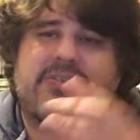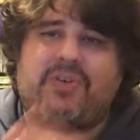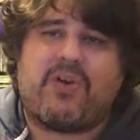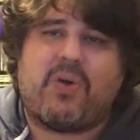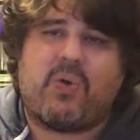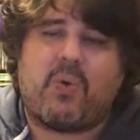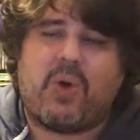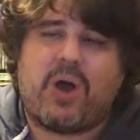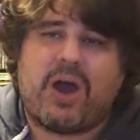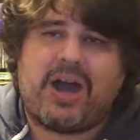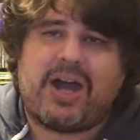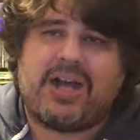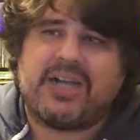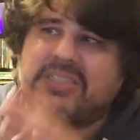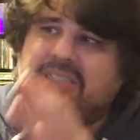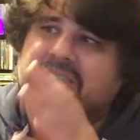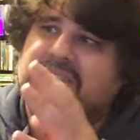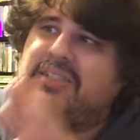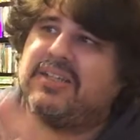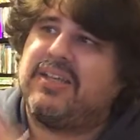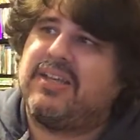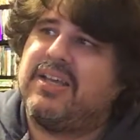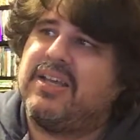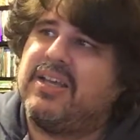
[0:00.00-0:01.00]
of a
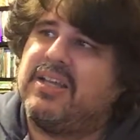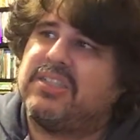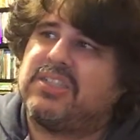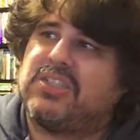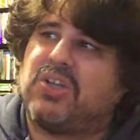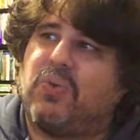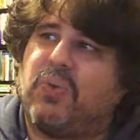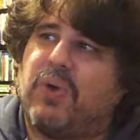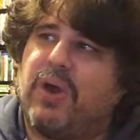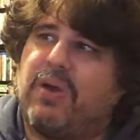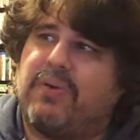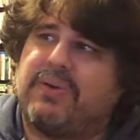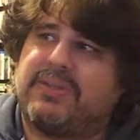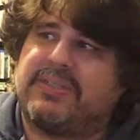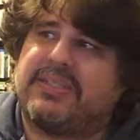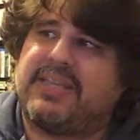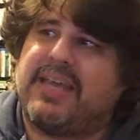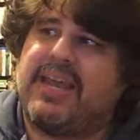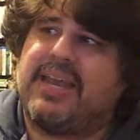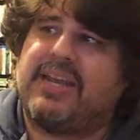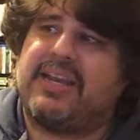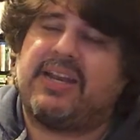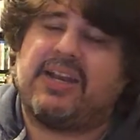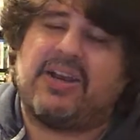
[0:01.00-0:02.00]
wash to where it was
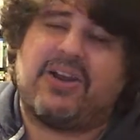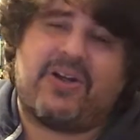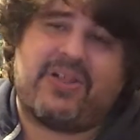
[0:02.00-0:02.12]
getting in